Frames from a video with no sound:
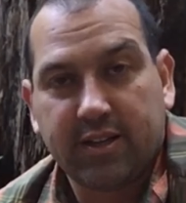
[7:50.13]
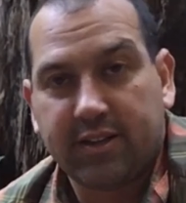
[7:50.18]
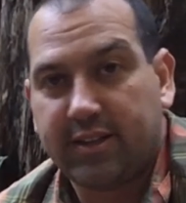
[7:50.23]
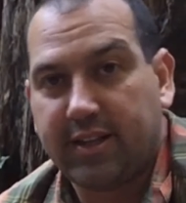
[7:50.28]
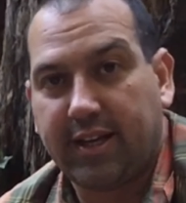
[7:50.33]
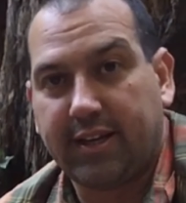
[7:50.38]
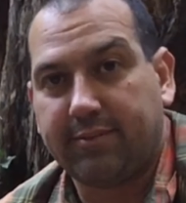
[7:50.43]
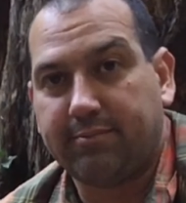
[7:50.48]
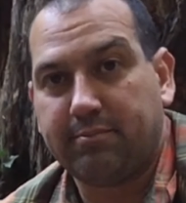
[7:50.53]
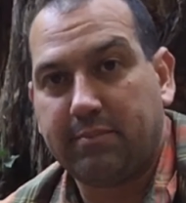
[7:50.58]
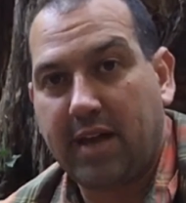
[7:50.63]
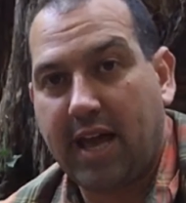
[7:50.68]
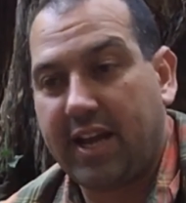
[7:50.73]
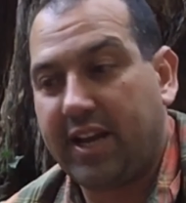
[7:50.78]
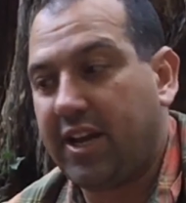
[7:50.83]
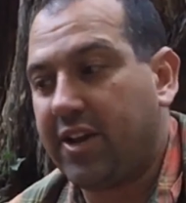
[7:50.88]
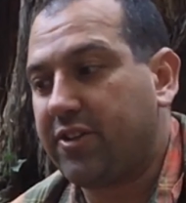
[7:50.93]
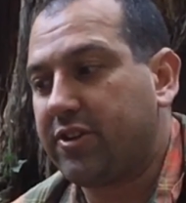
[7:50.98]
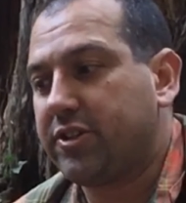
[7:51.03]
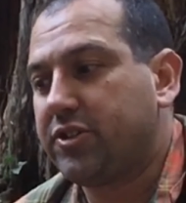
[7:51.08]
than
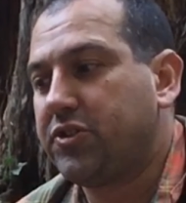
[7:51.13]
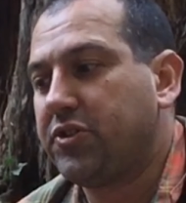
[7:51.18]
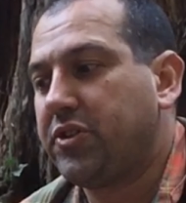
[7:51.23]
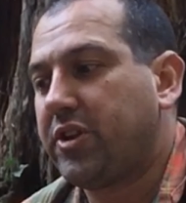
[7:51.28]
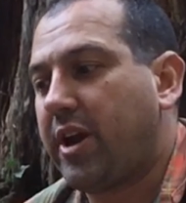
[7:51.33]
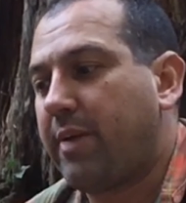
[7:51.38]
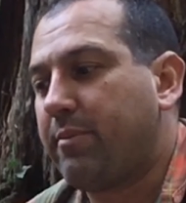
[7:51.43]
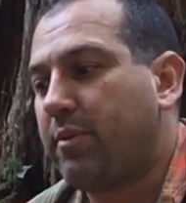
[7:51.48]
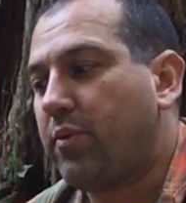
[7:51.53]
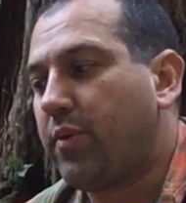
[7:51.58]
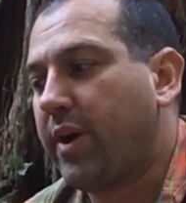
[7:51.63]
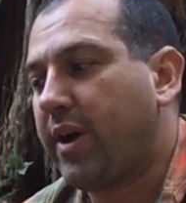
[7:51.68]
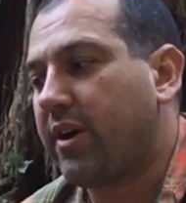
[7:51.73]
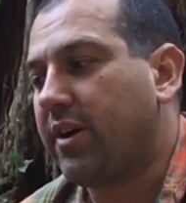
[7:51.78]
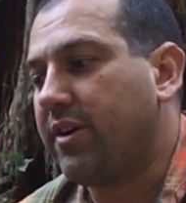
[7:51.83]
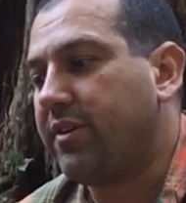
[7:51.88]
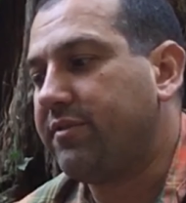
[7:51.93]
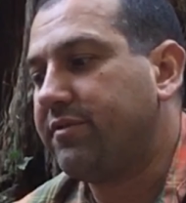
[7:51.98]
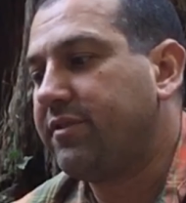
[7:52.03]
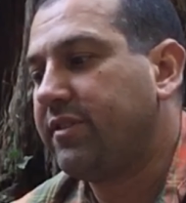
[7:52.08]
any other shoe that I'm aware
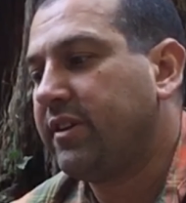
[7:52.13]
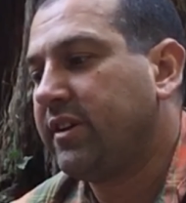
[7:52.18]
of.